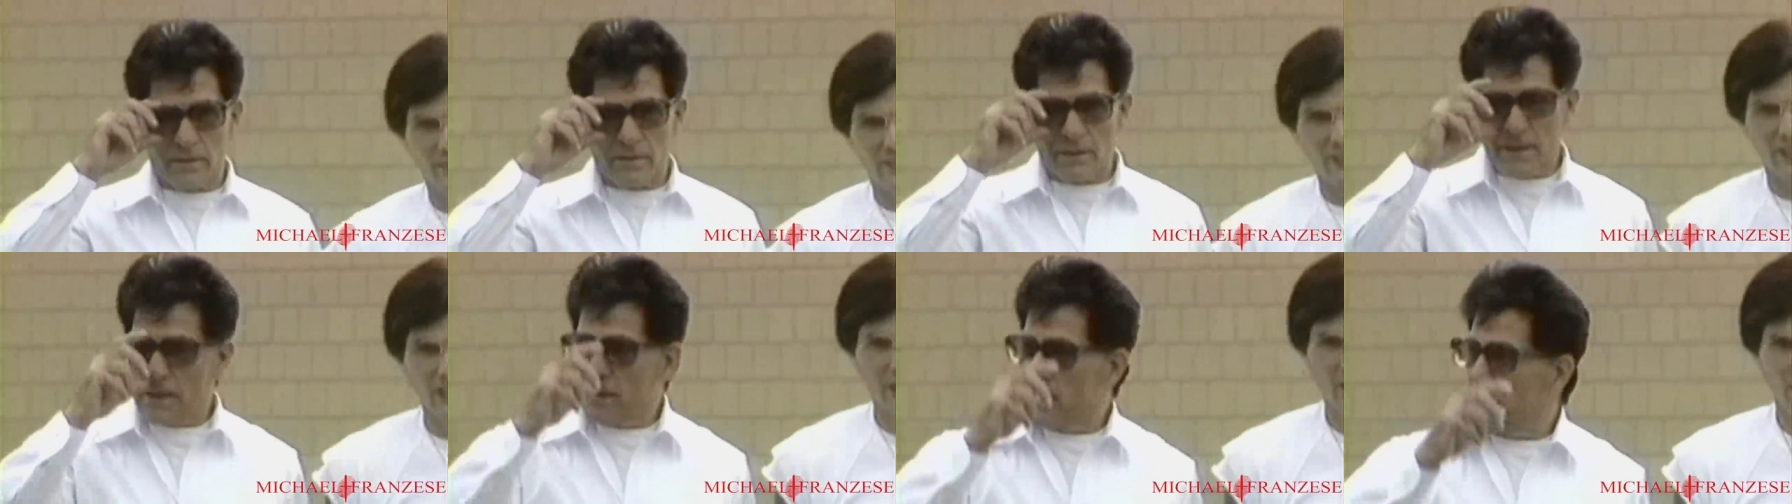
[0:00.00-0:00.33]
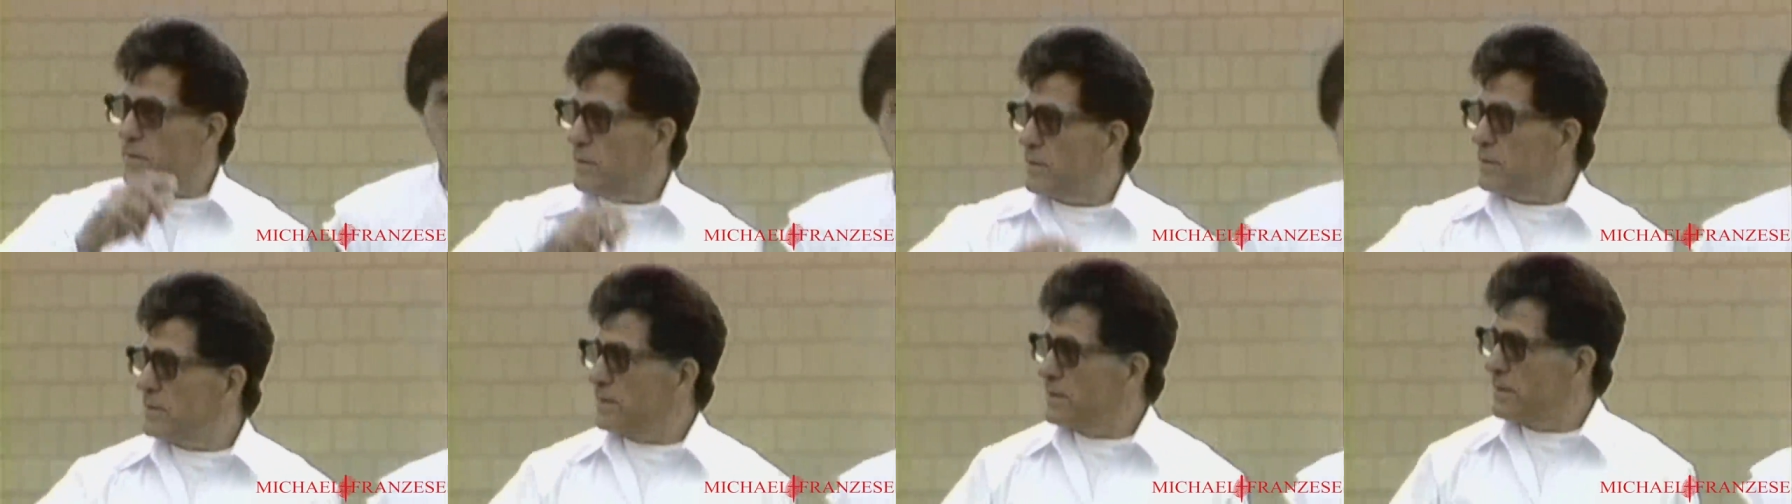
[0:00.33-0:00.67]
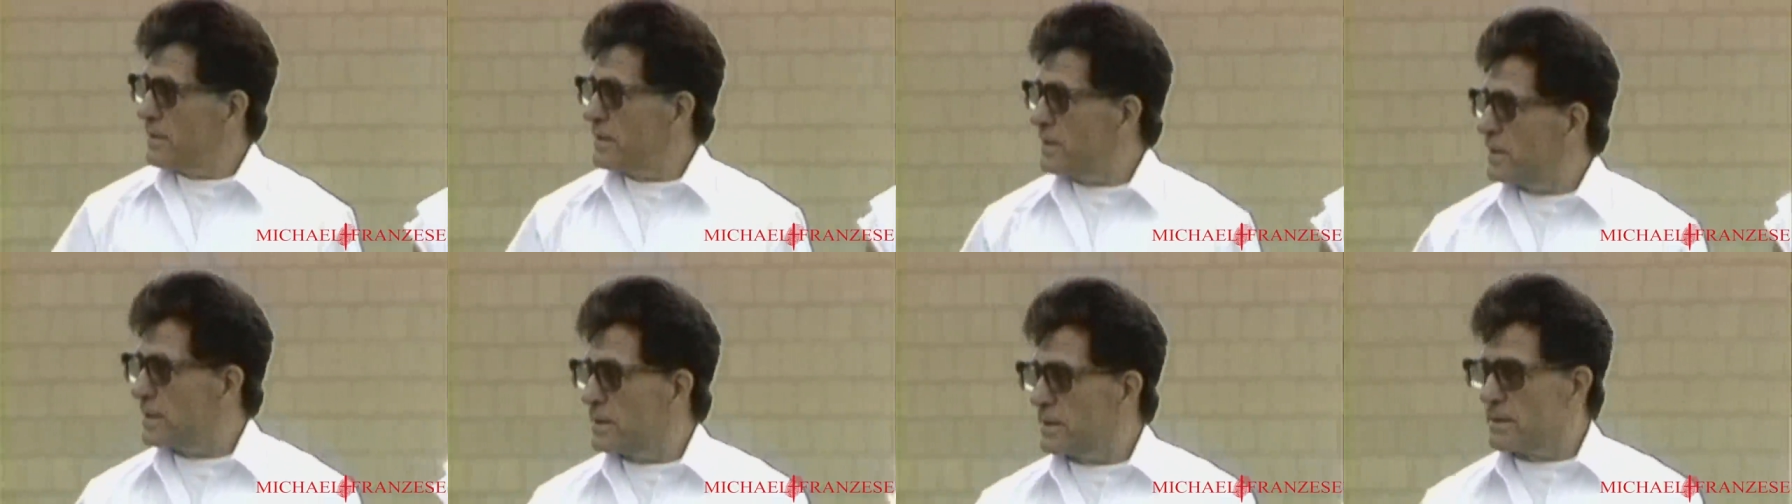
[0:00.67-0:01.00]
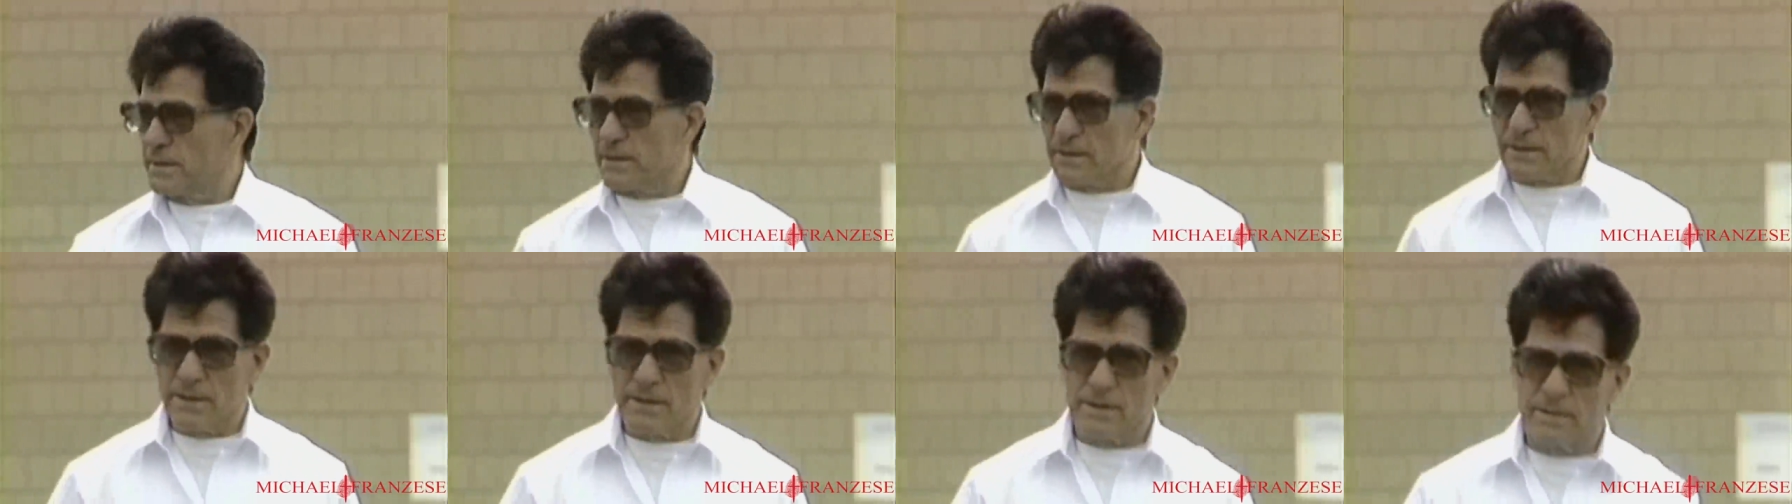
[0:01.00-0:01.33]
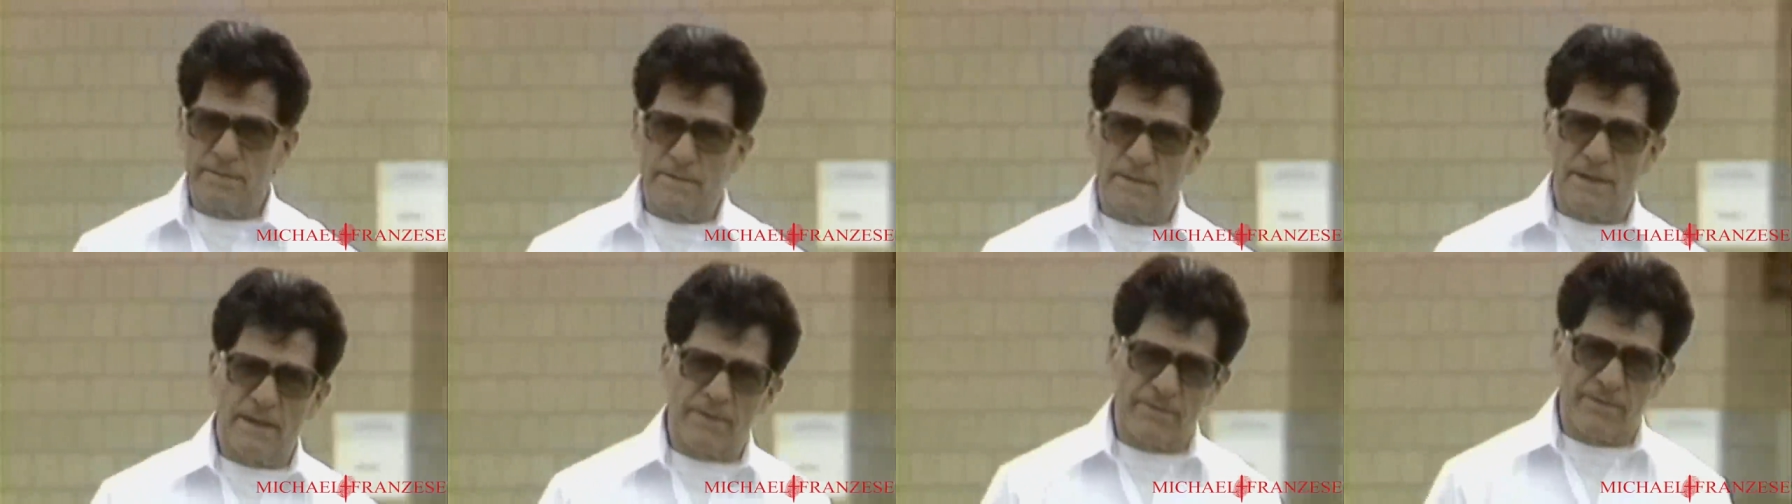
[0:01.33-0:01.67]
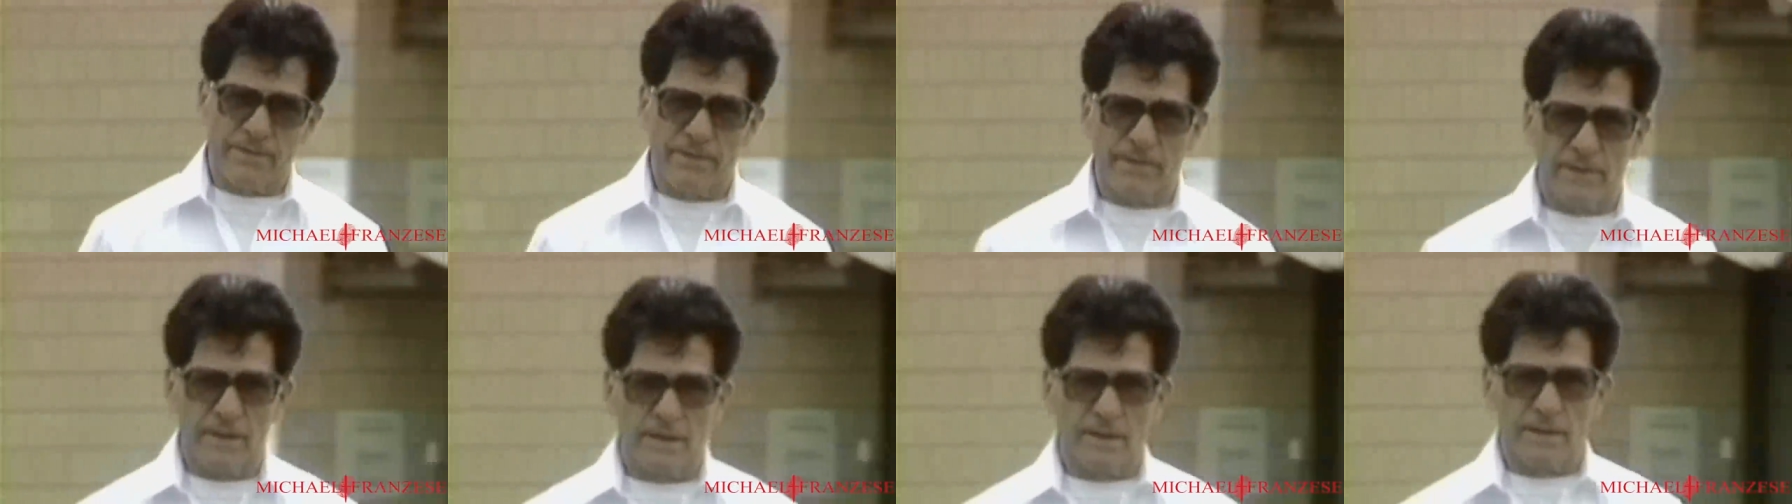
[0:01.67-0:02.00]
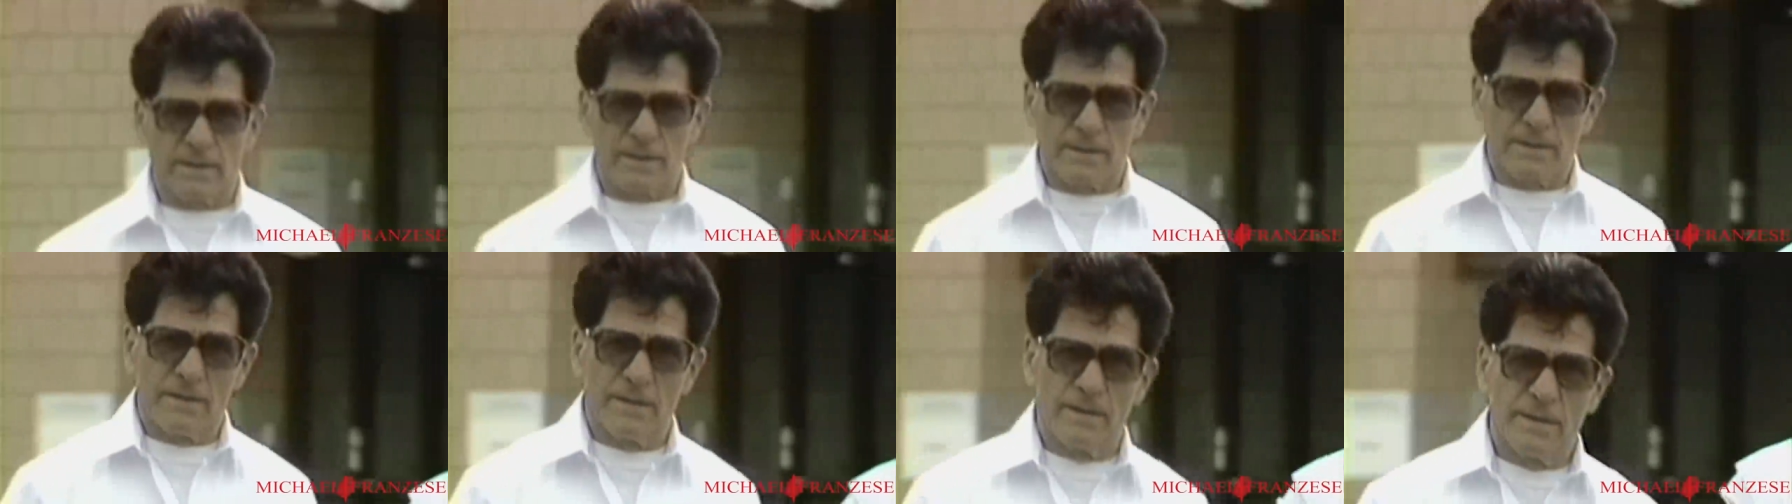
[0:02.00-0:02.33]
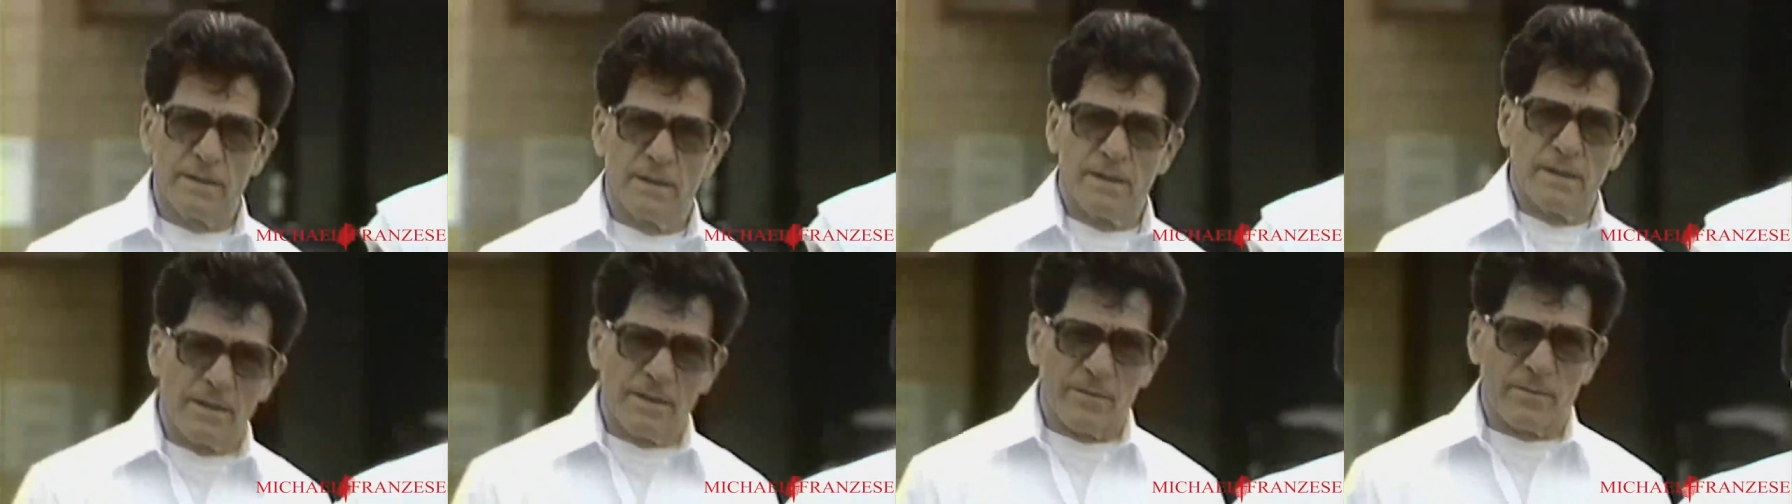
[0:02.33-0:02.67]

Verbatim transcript: the fact that uh, he was a, a member of